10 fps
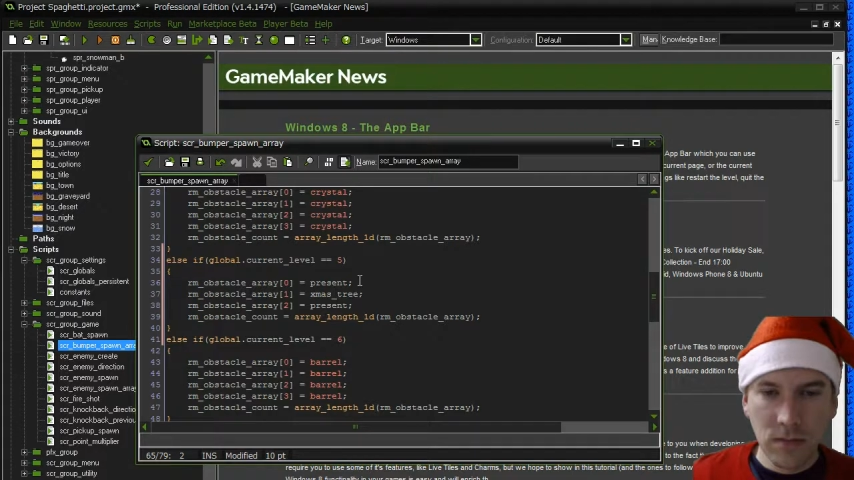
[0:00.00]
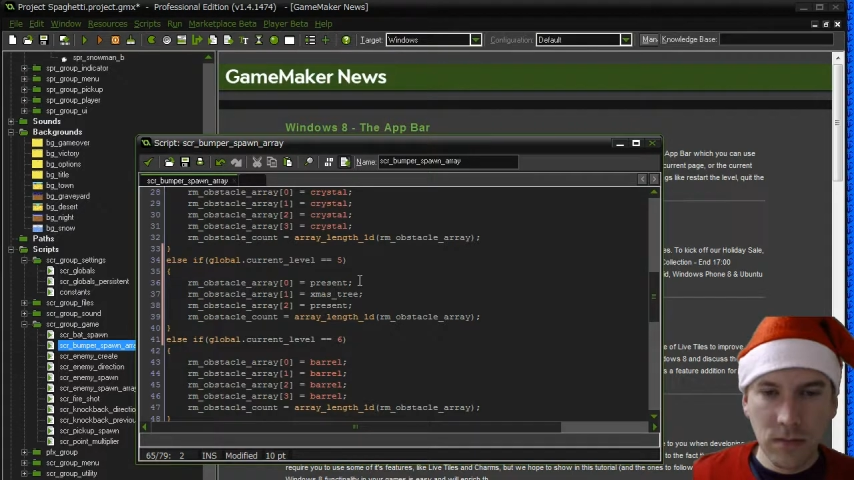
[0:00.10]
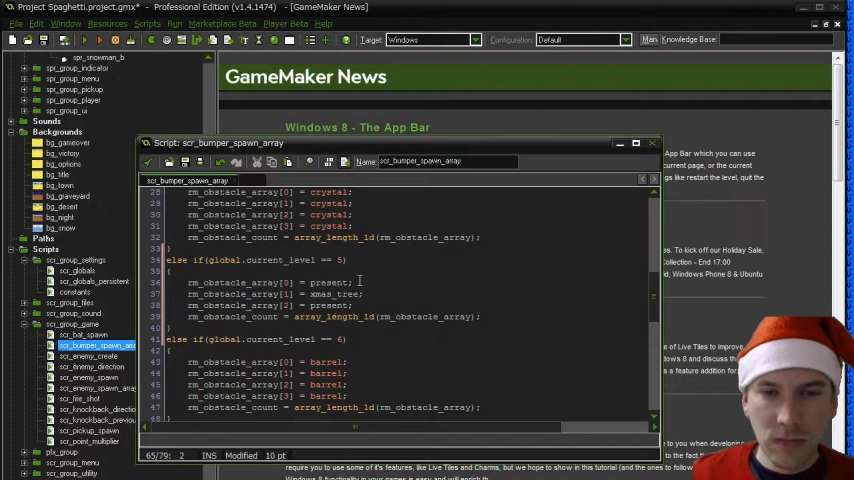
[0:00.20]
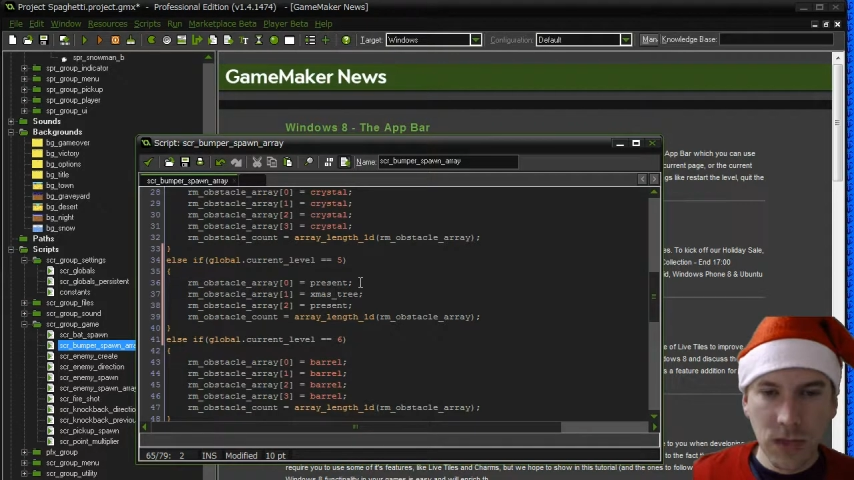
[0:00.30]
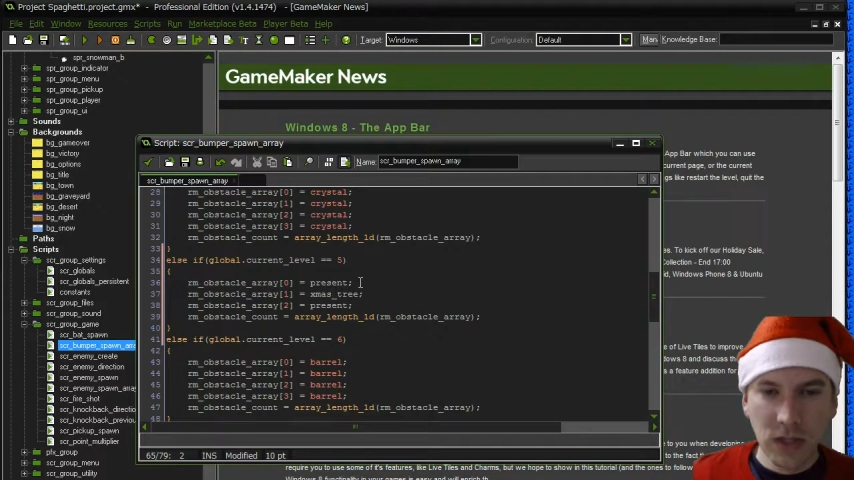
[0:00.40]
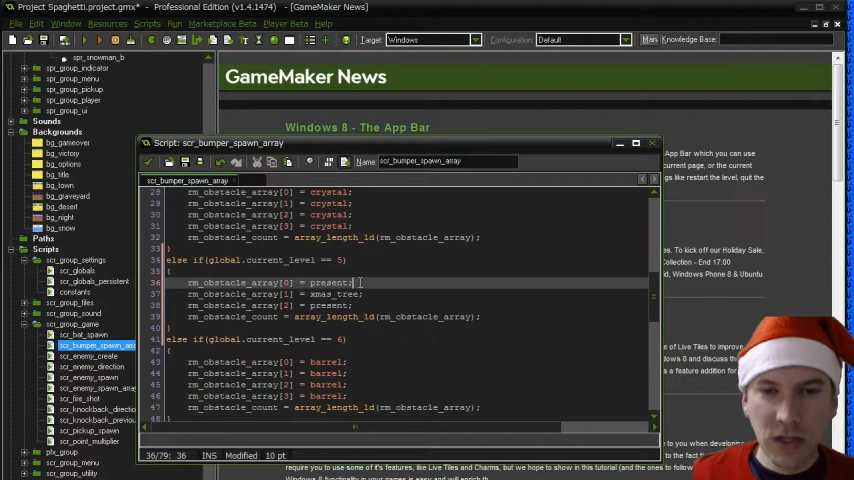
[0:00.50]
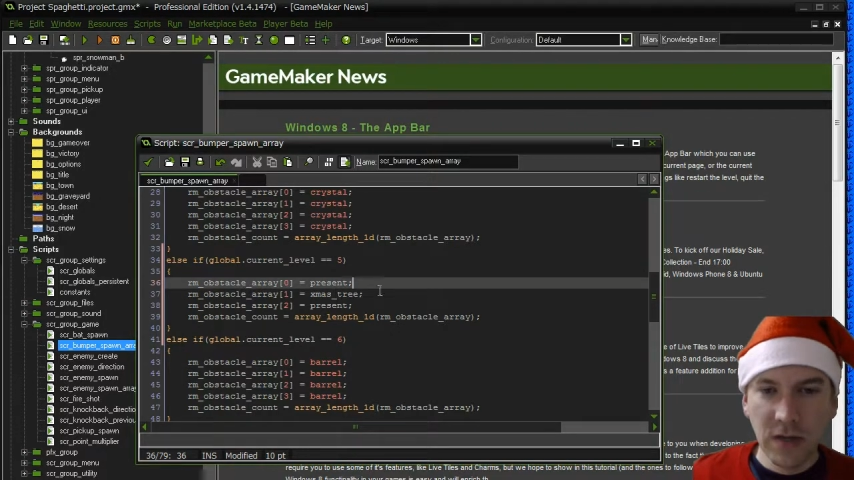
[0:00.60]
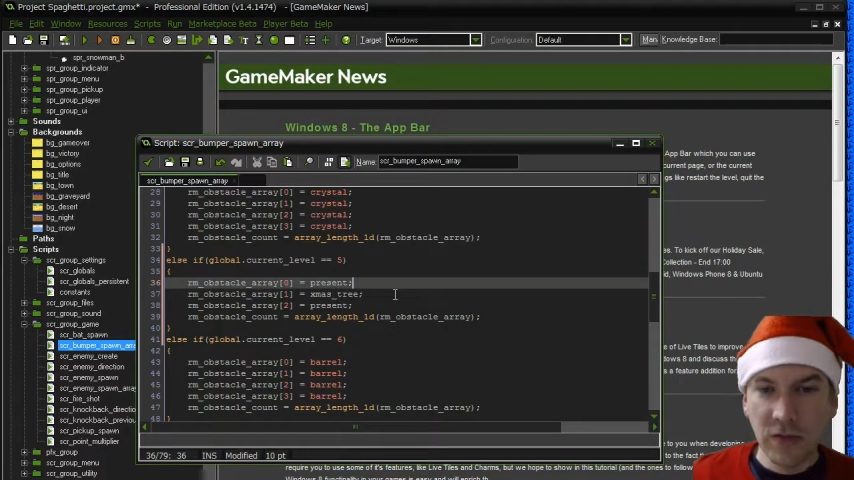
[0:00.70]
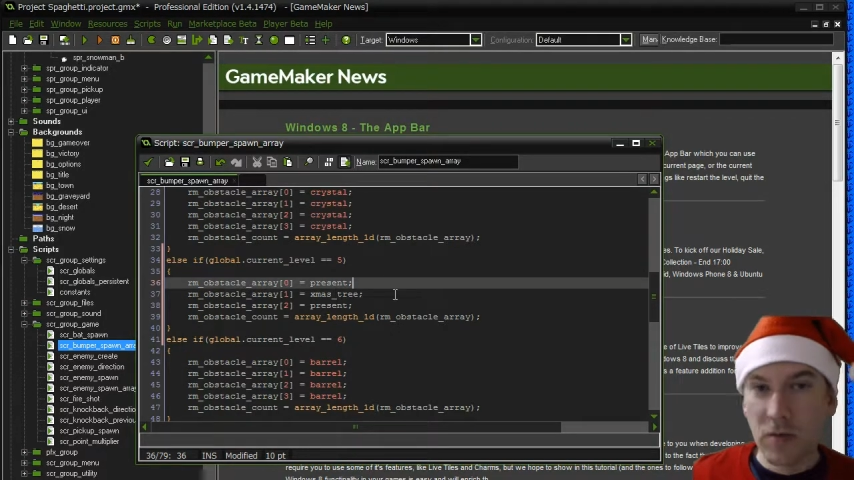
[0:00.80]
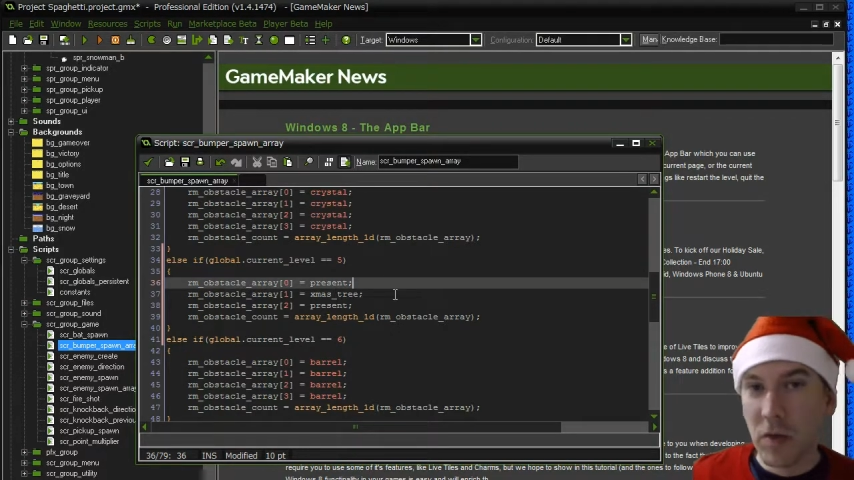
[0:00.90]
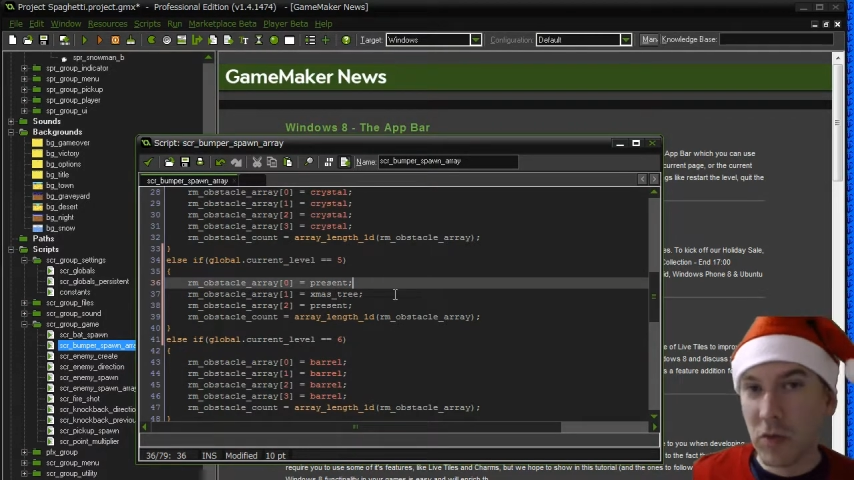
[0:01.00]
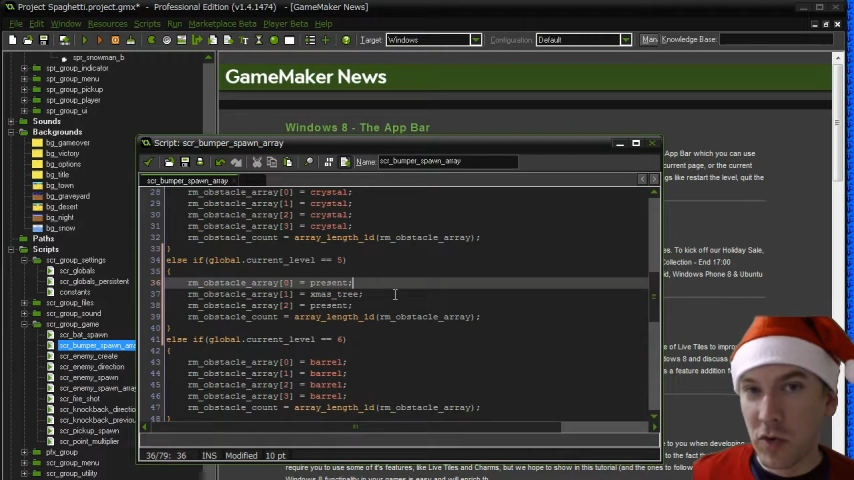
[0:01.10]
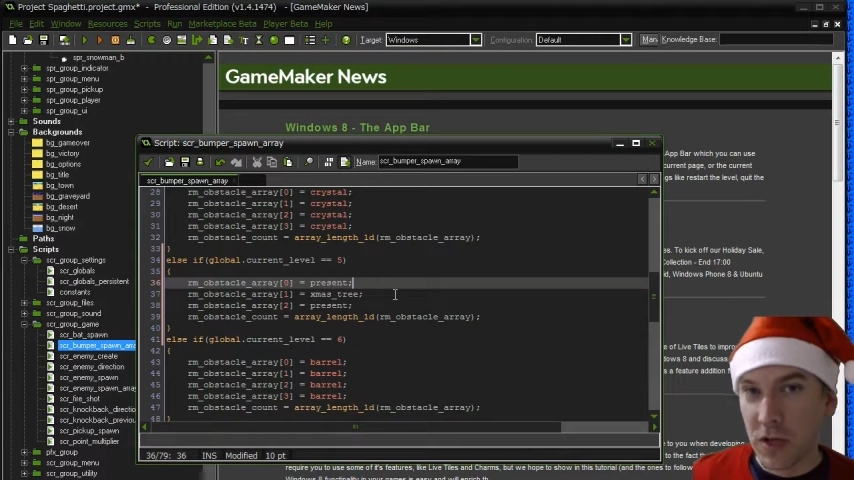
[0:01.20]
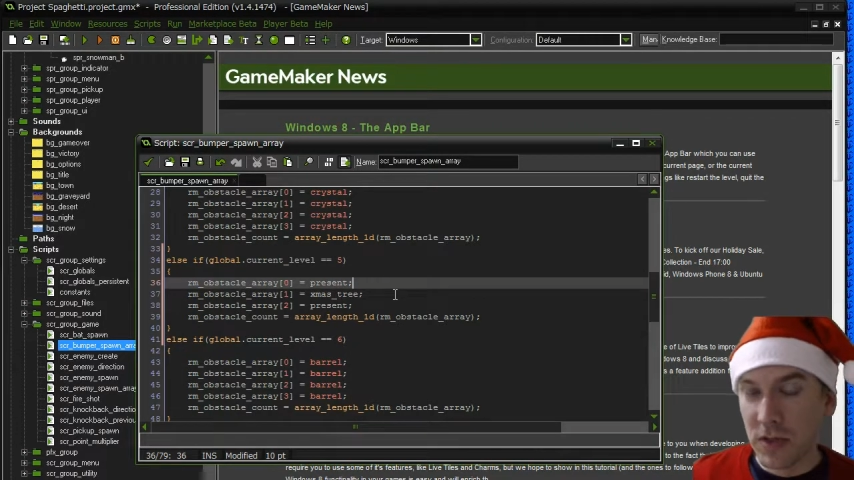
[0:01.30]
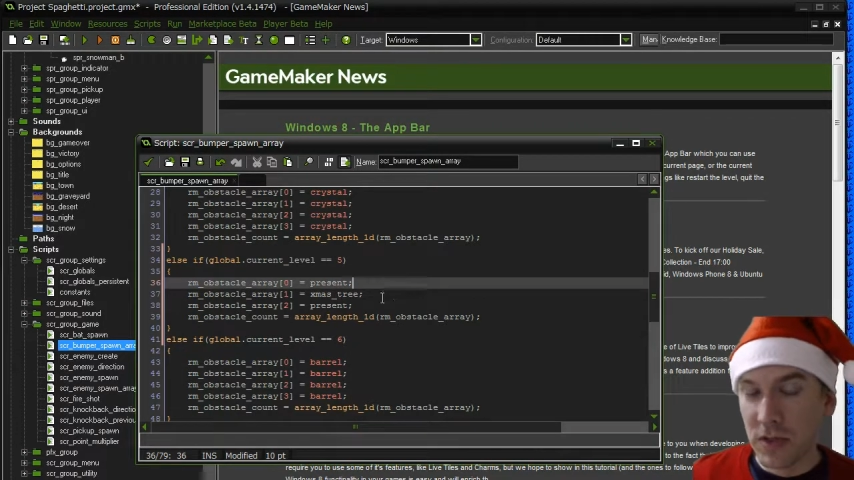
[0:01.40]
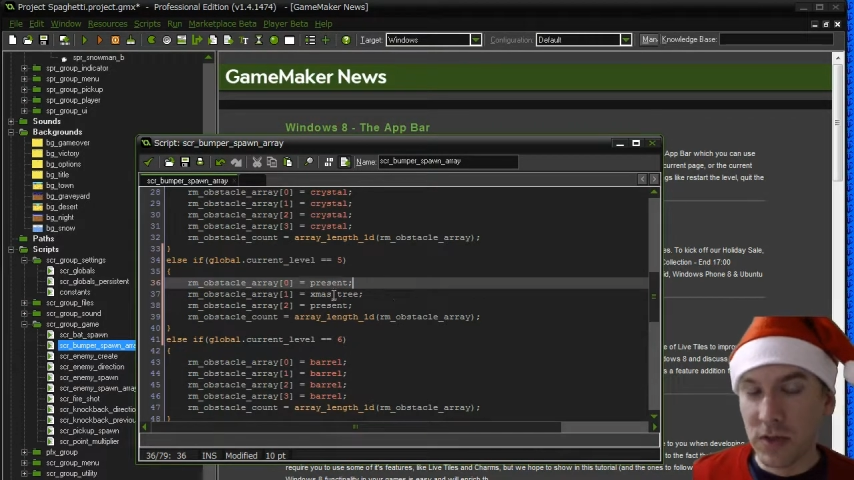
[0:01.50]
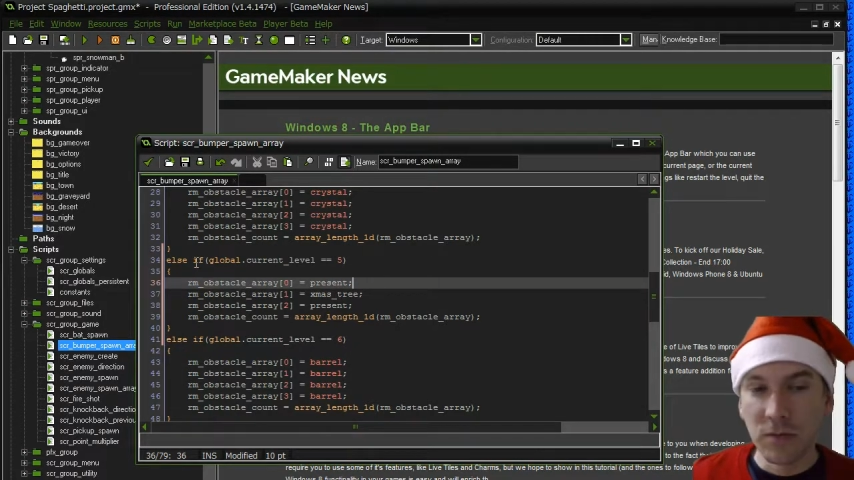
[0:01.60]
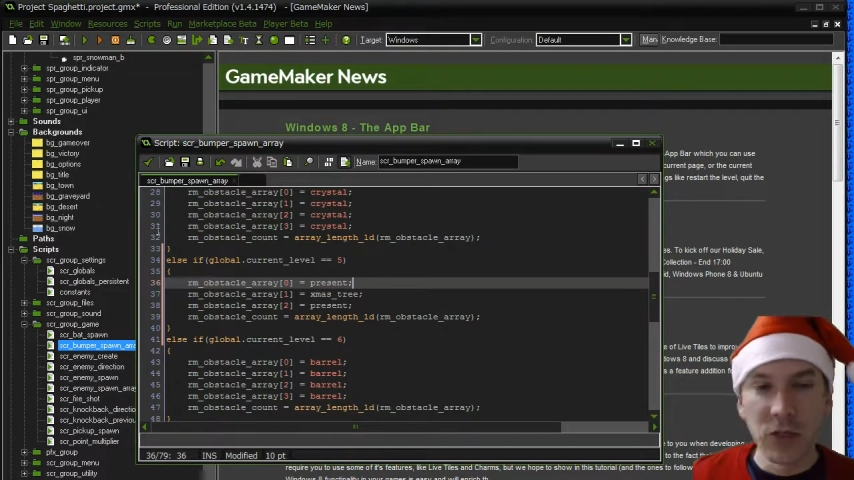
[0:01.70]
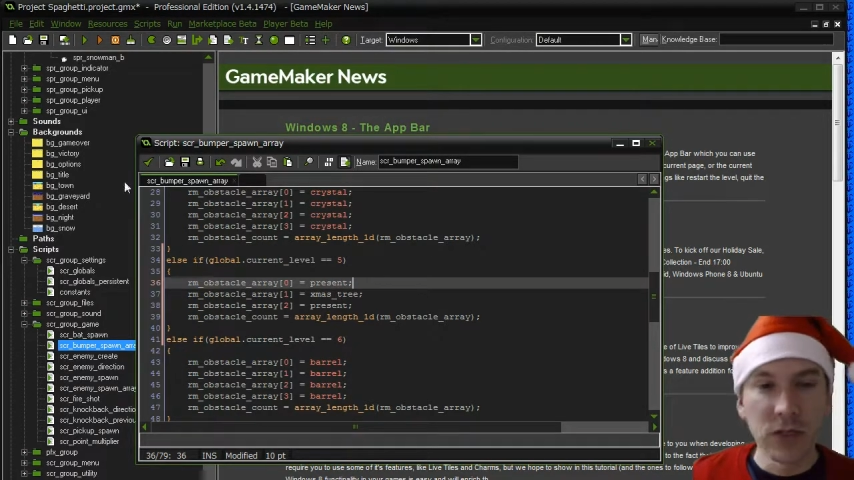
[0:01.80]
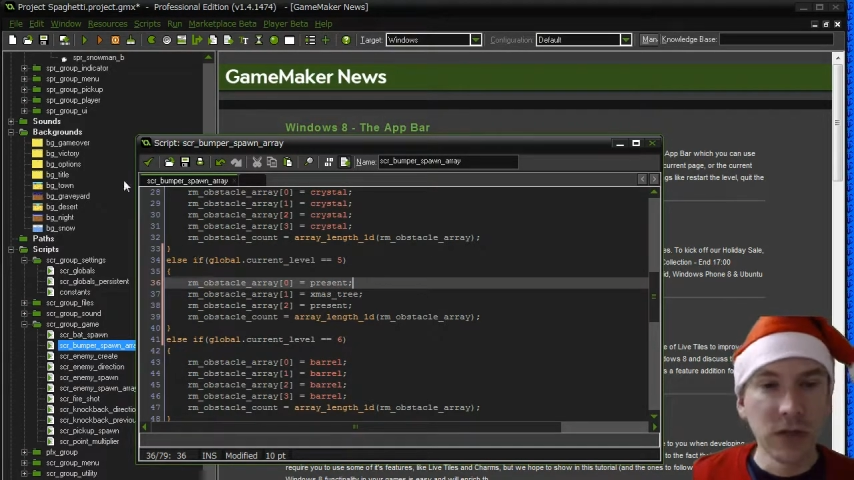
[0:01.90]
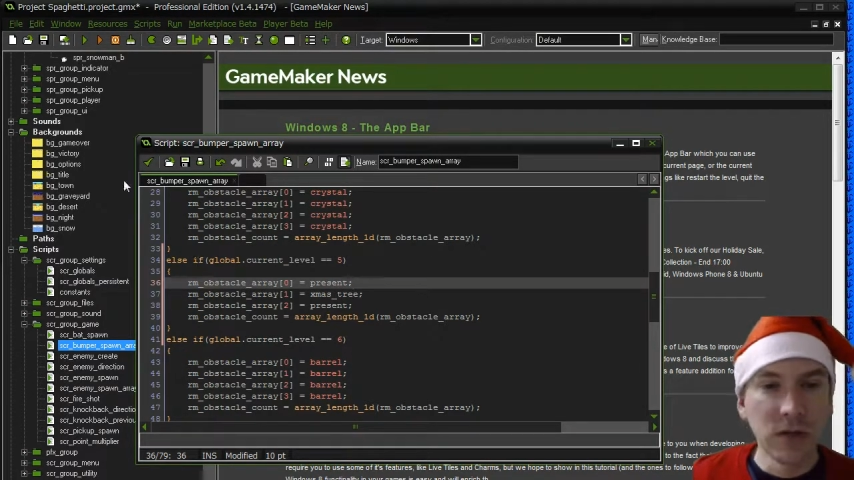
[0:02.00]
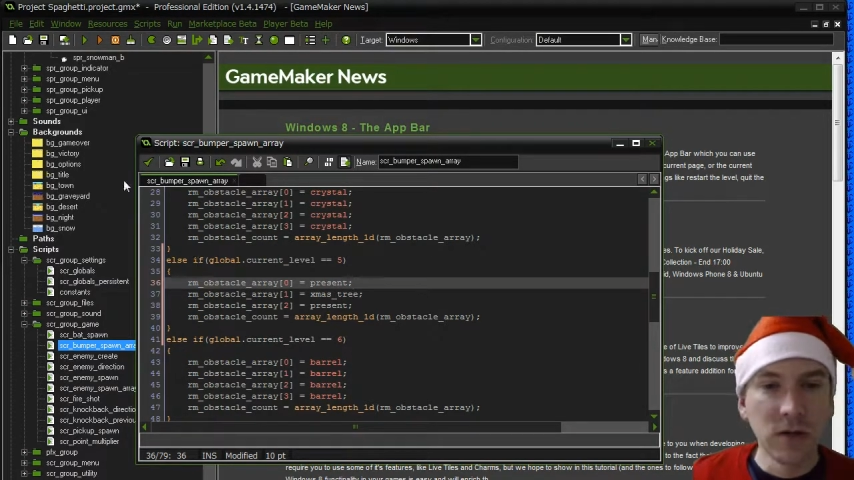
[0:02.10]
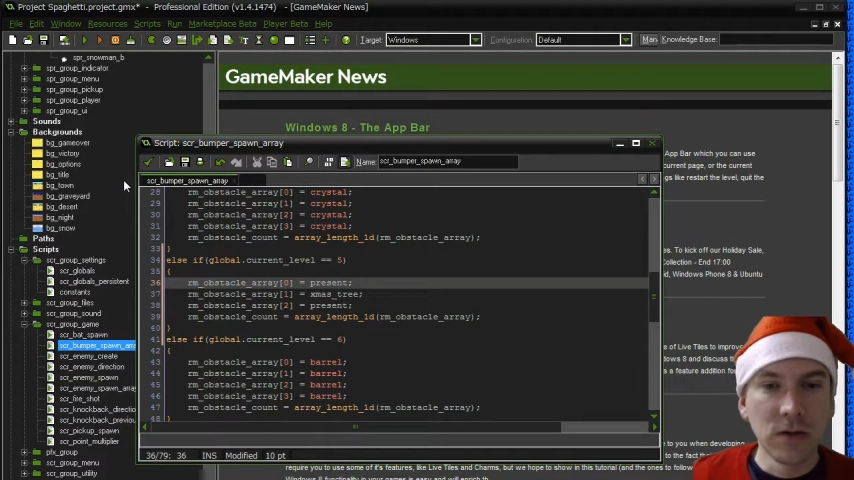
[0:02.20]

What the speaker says: Just have to remember to make these objects later.